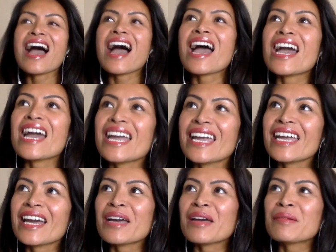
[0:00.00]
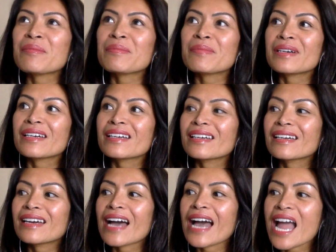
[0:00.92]
I am,
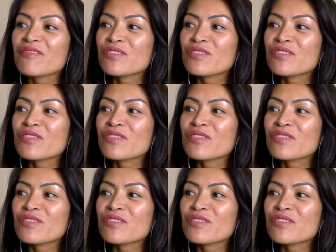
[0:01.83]
I have